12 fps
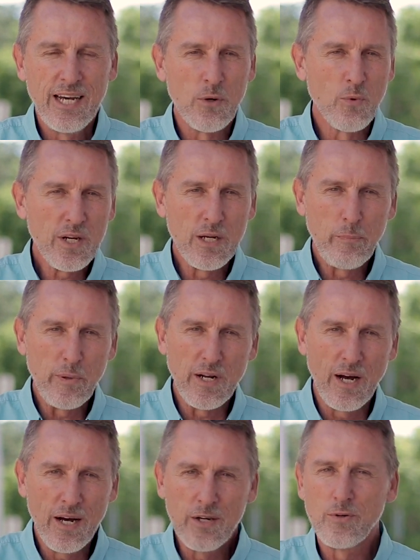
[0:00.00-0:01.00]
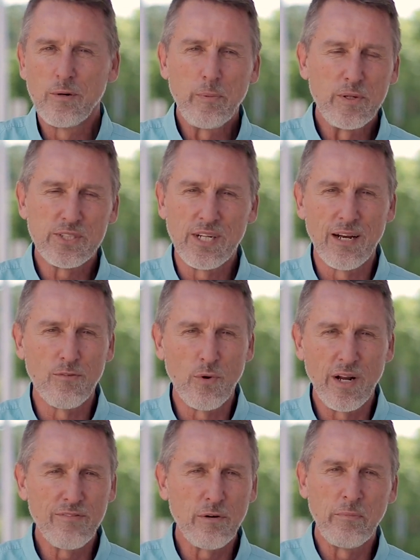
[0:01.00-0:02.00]
And we're going to put 100% of
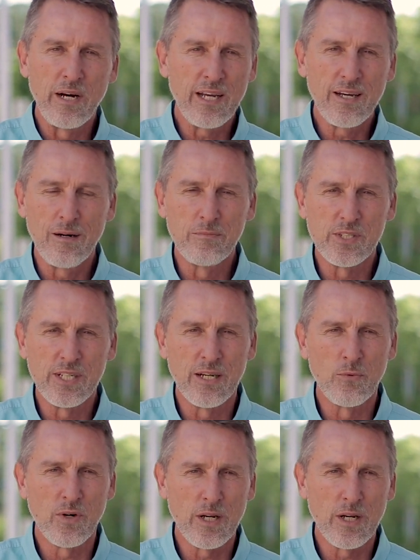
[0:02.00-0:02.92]
whatever money comes in,